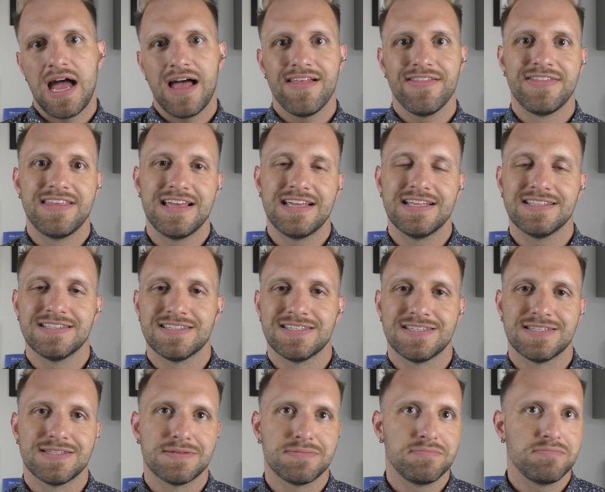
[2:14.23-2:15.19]

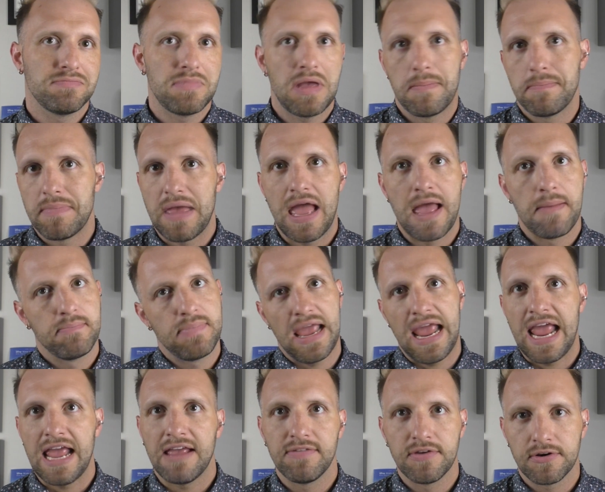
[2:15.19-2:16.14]
its
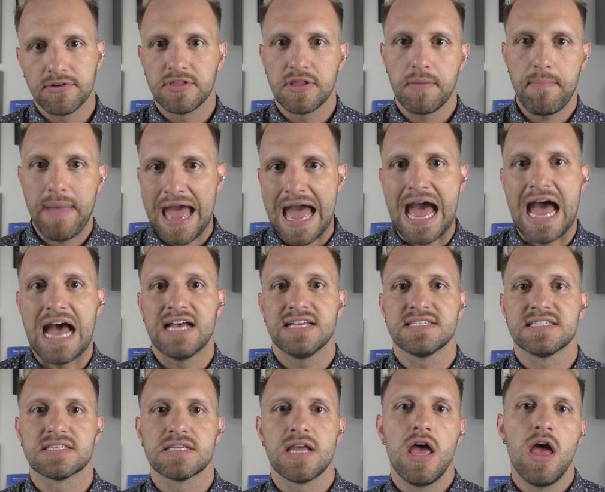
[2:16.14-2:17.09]
behavior in the
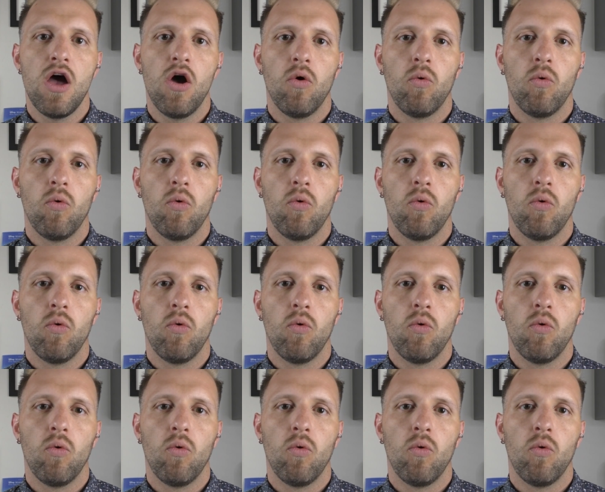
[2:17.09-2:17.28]
past,